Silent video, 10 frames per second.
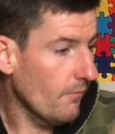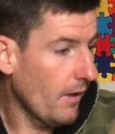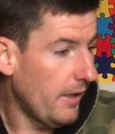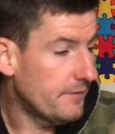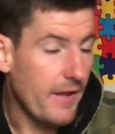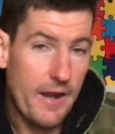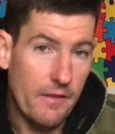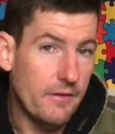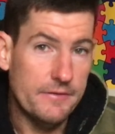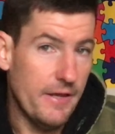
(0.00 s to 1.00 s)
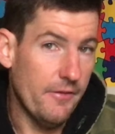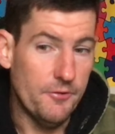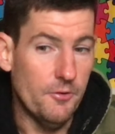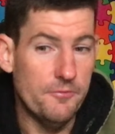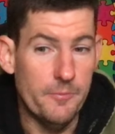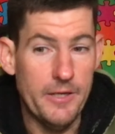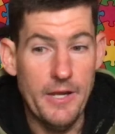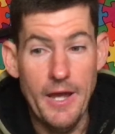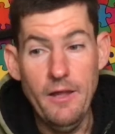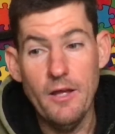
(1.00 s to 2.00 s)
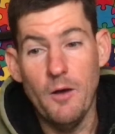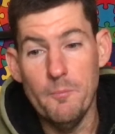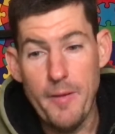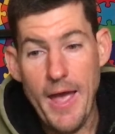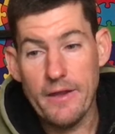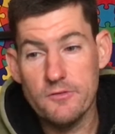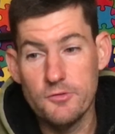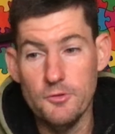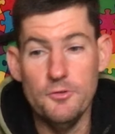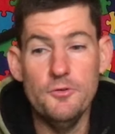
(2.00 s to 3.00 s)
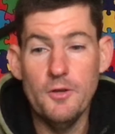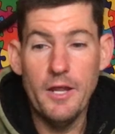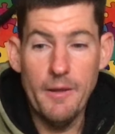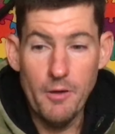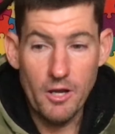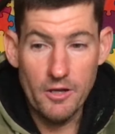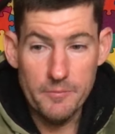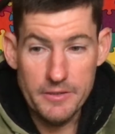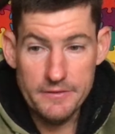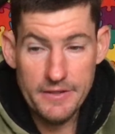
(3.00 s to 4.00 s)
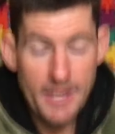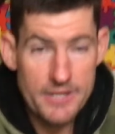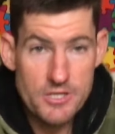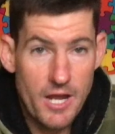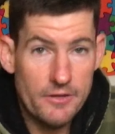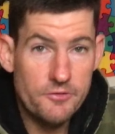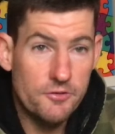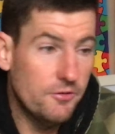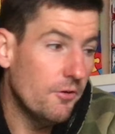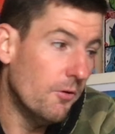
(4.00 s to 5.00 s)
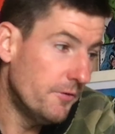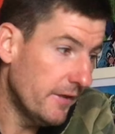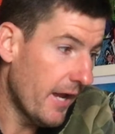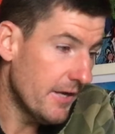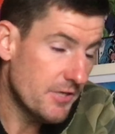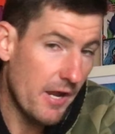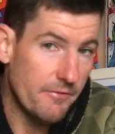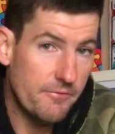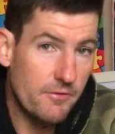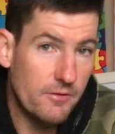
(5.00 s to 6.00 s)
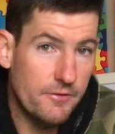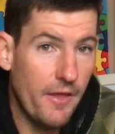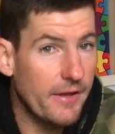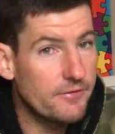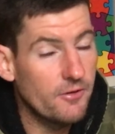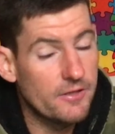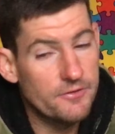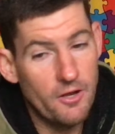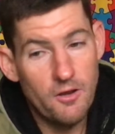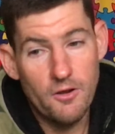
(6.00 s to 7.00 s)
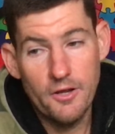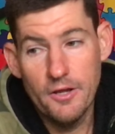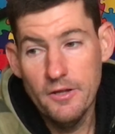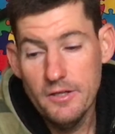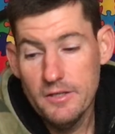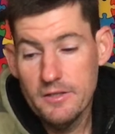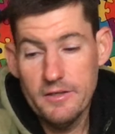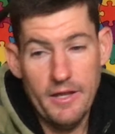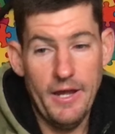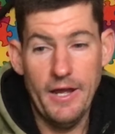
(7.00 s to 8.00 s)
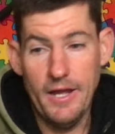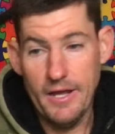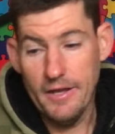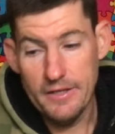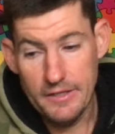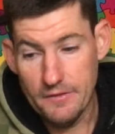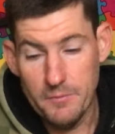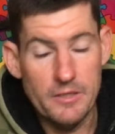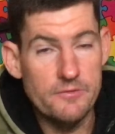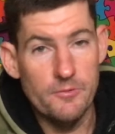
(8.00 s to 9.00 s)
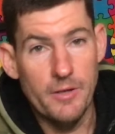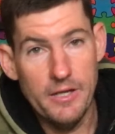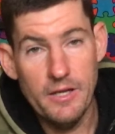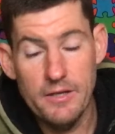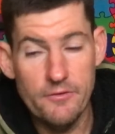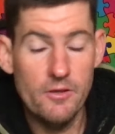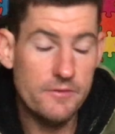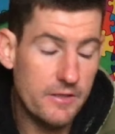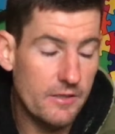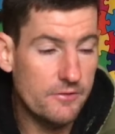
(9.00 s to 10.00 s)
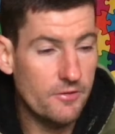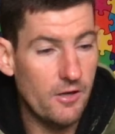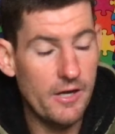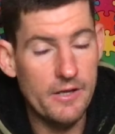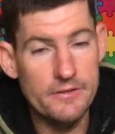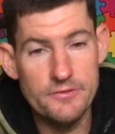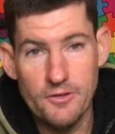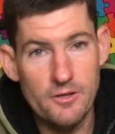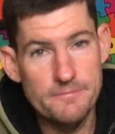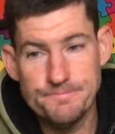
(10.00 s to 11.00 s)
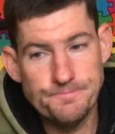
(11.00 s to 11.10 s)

it's out the door for me now. I'm back to, am I going to be DHR2 or DHF? So the Assegai is no longer in the mix for me. Even though it's a killer tyre, it's not,